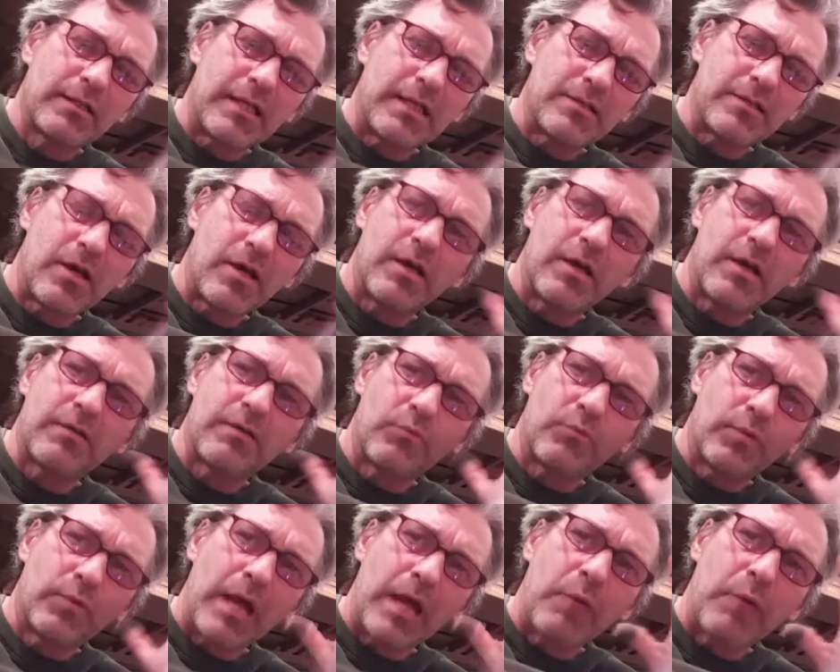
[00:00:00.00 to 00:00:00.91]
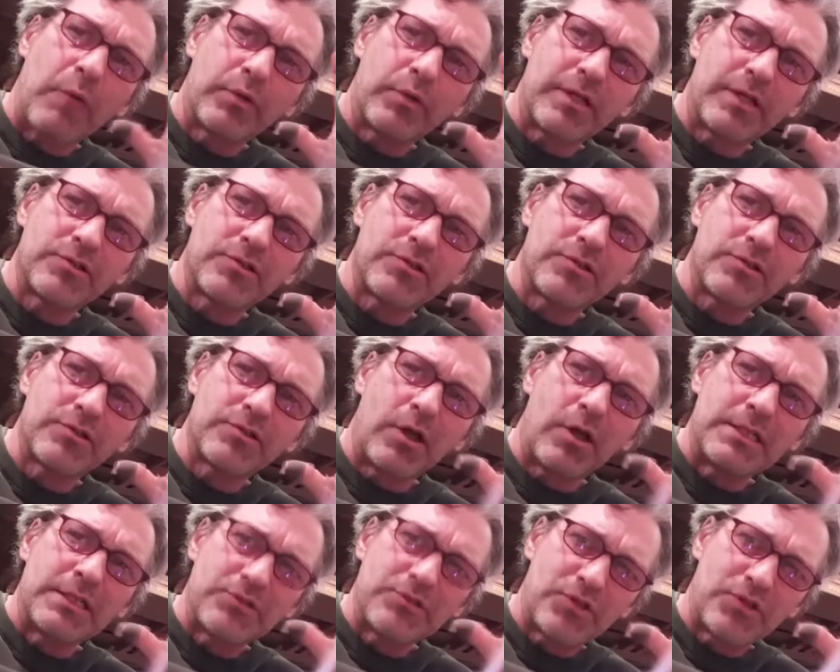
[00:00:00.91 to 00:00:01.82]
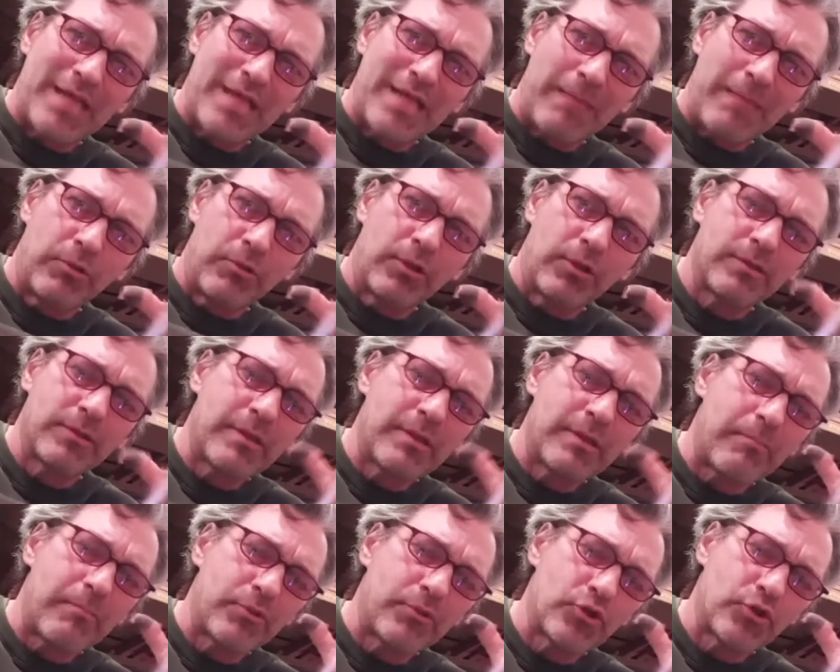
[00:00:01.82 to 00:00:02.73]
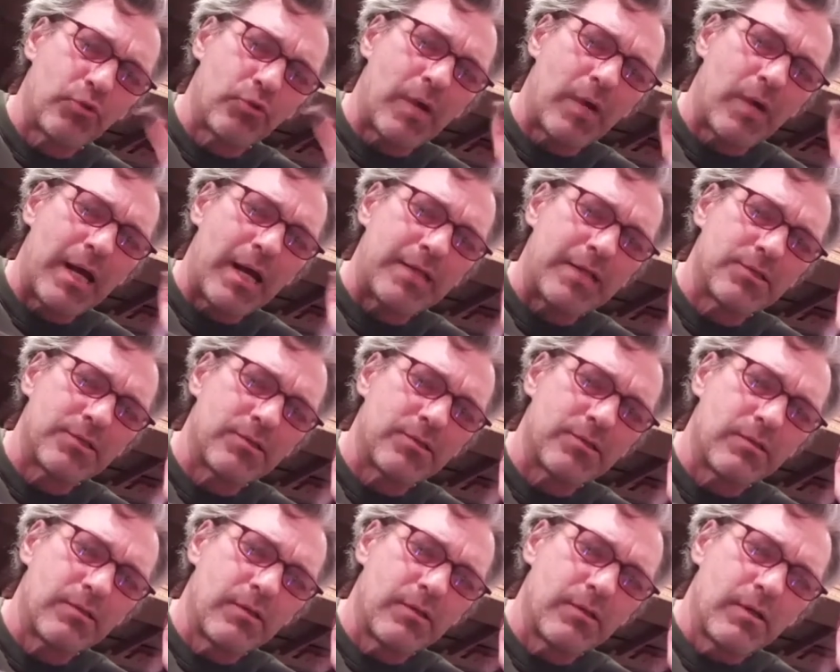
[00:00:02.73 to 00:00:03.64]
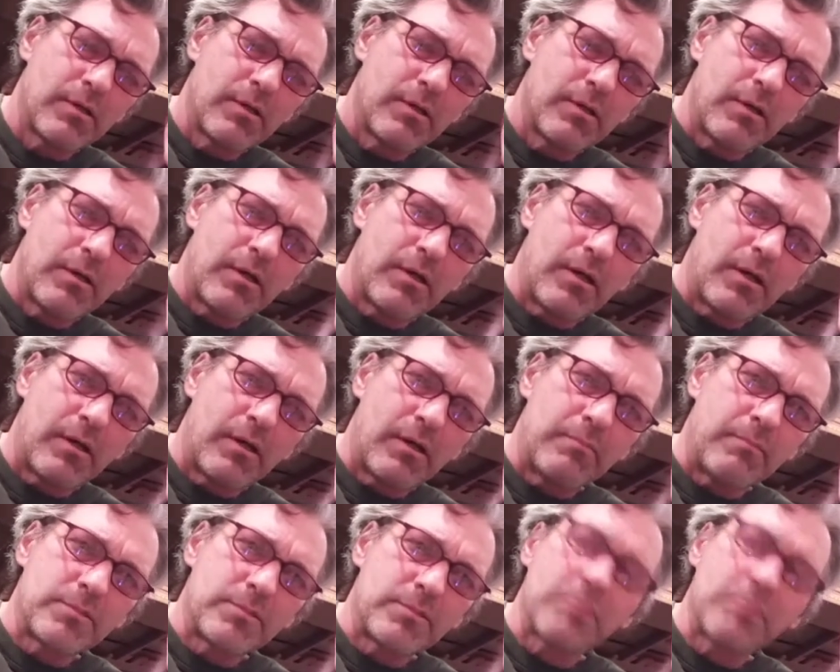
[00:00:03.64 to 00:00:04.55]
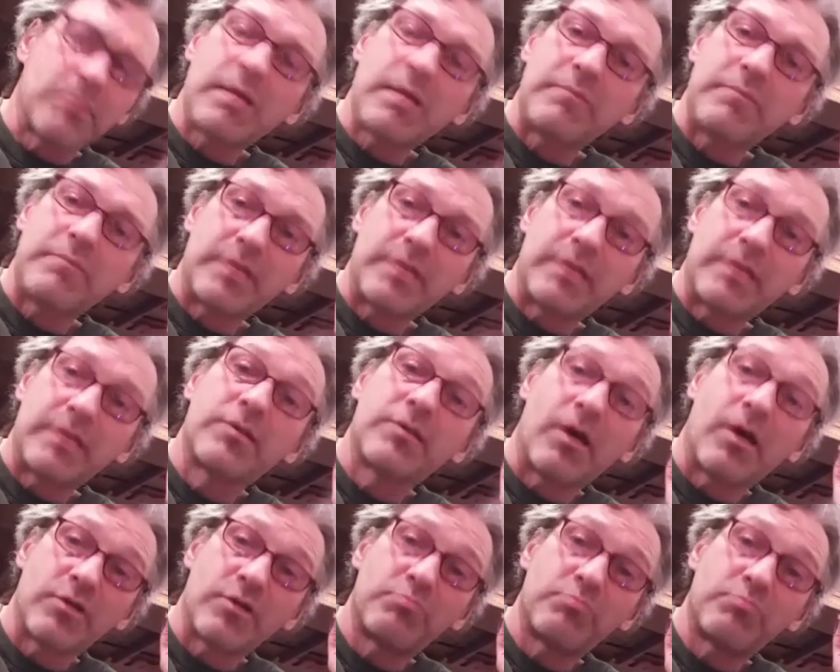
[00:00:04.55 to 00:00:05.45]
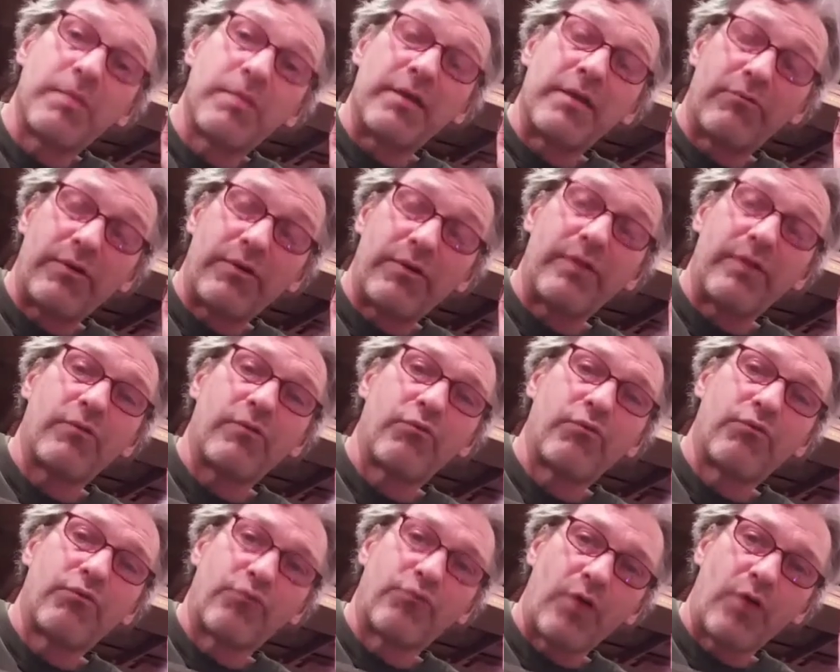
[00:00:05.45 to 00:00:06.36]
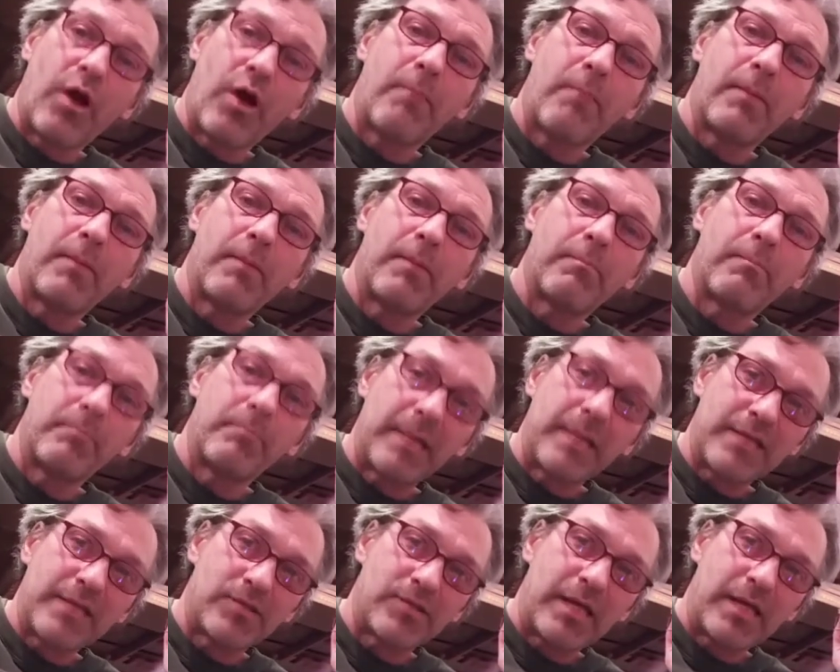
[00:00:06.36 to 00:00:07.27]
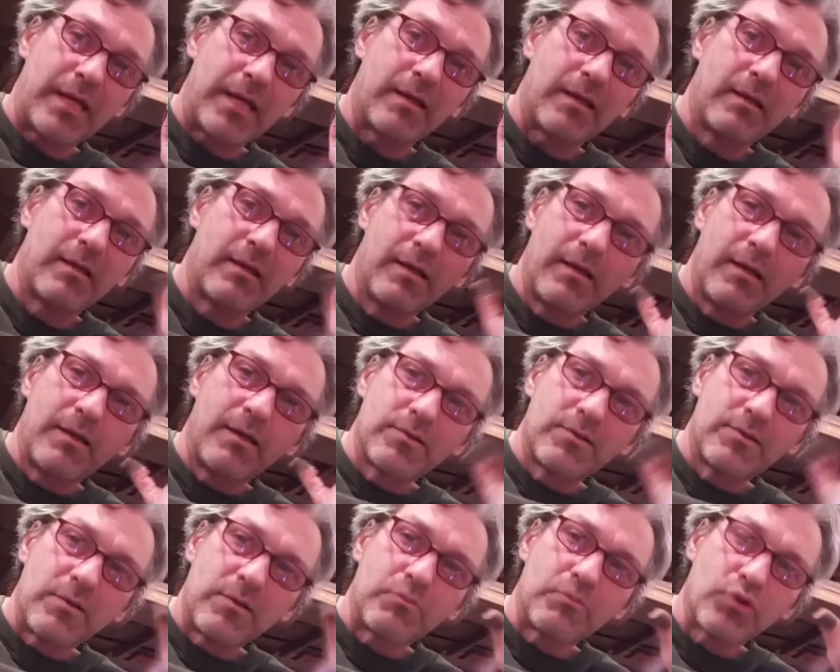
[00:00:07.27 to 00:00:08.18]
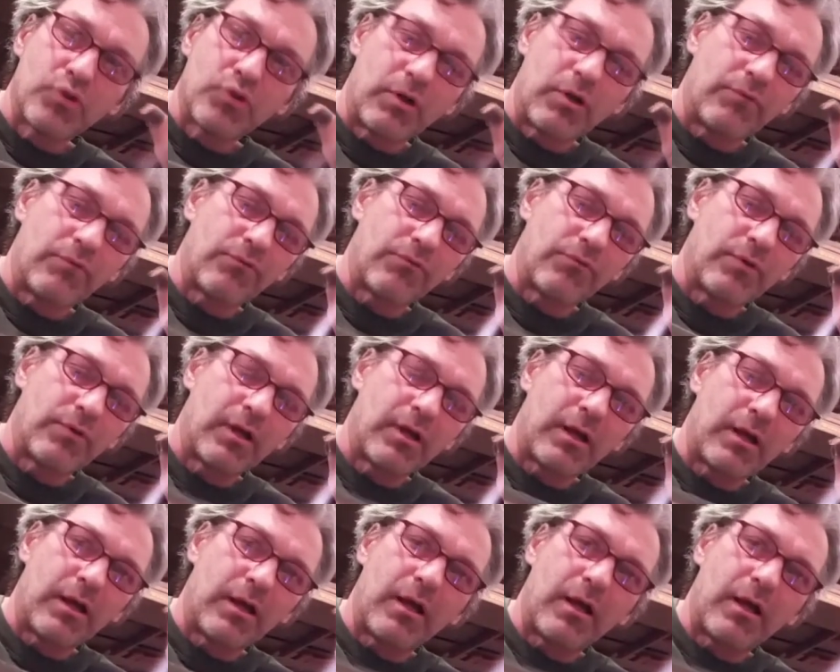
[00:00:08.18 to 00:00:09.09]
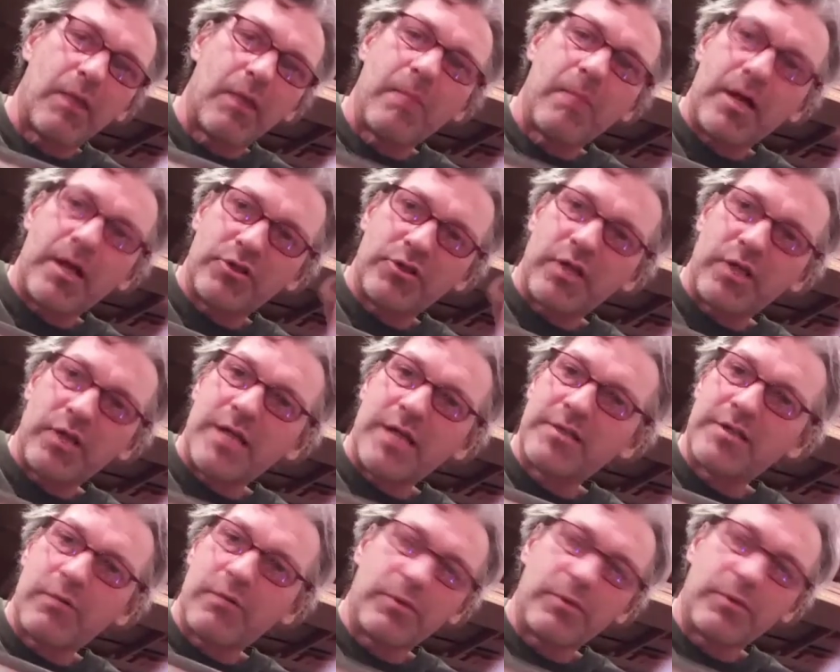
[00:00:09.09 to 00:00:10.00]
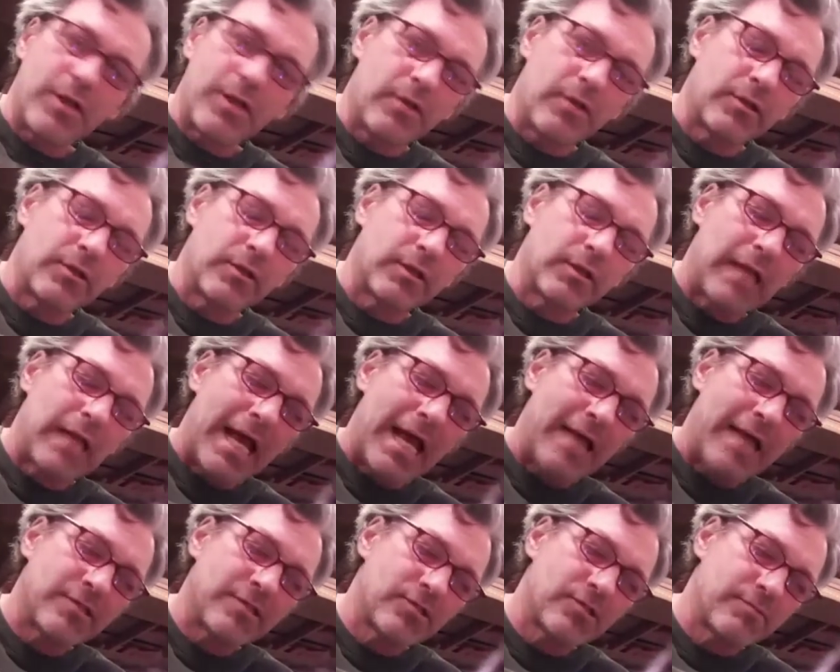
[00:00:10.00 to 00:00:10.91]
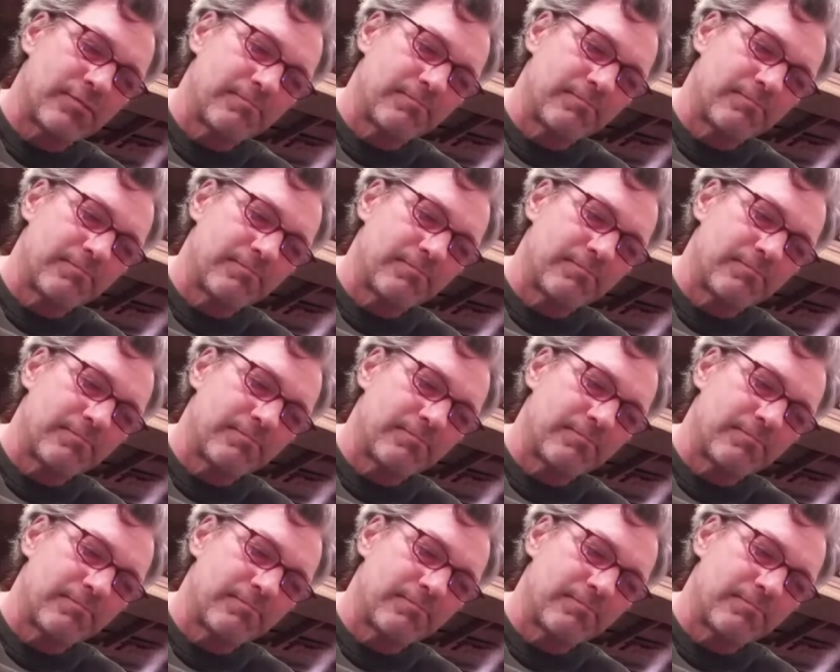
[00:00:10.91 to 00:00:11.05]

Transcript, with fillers: that's what I would consider unstable temperature-wise, um, sometimes it does benefit from mixing some sort of uh, homogenizing with other glass.